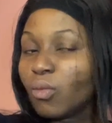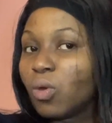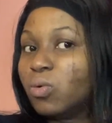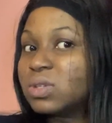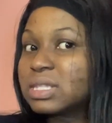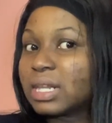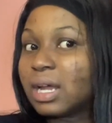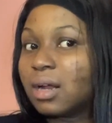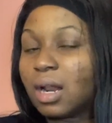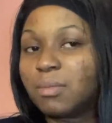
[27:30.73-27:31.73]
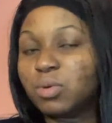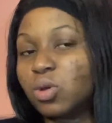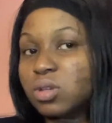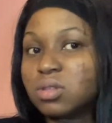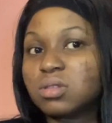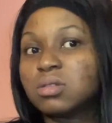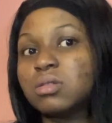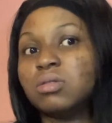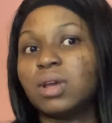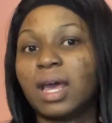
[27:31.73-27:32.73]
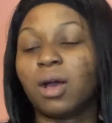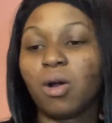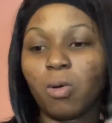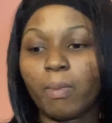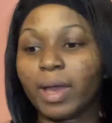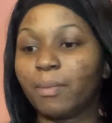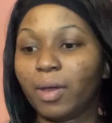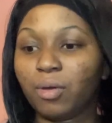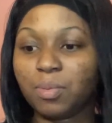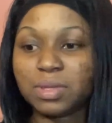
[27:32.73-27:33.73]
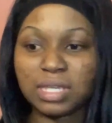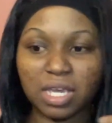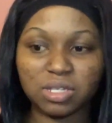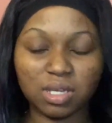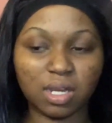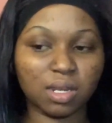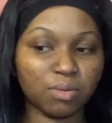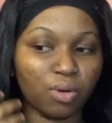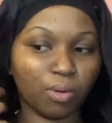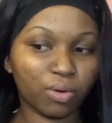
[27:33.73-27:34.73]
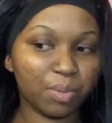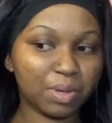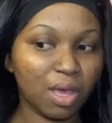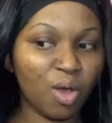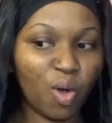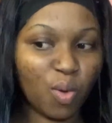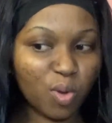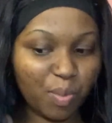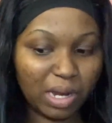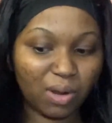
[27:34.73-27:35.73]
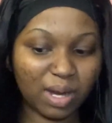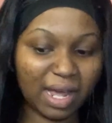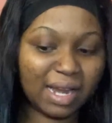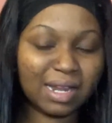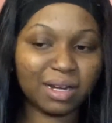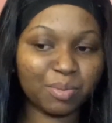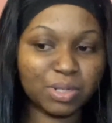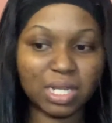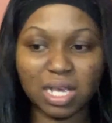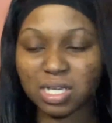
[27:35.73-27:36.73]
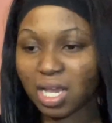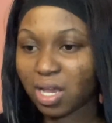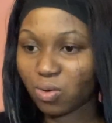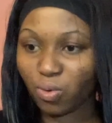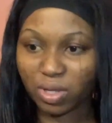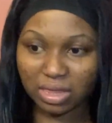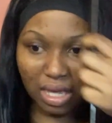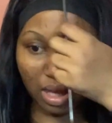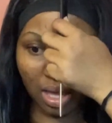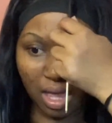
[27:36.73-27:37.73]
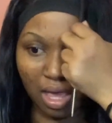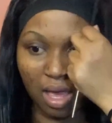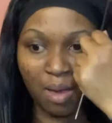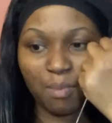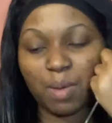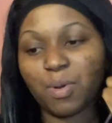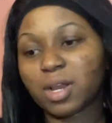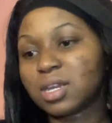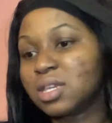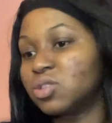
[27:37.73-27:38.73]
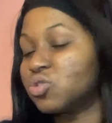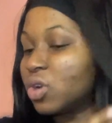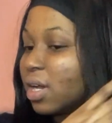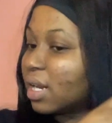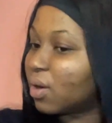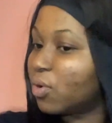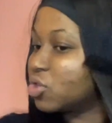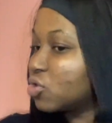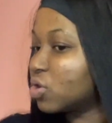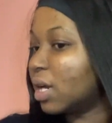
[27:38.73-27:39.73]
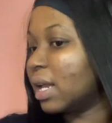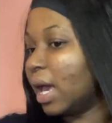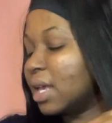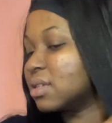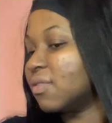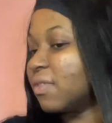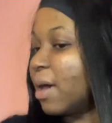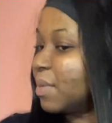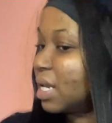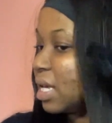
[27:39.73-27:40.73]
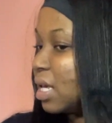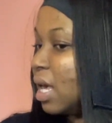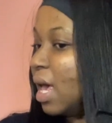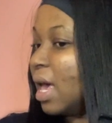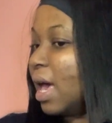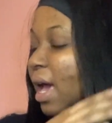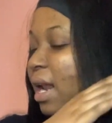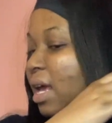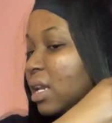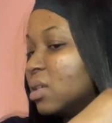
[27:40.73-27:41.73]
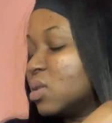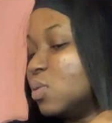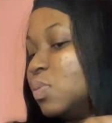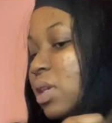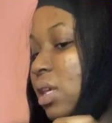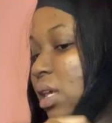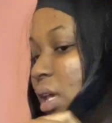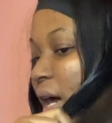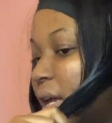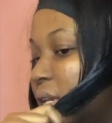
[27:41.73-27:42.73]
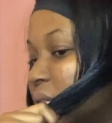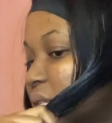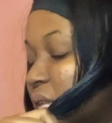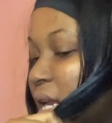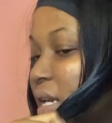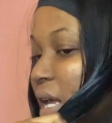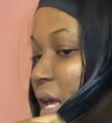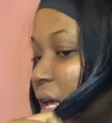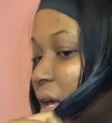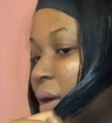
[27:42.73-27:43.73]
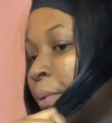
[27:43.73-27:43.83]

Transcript: or struggle because you're like, oh my reputation, your reputation. You won't think my partner is struggling, we're struggling as a family, and I need to be understanding.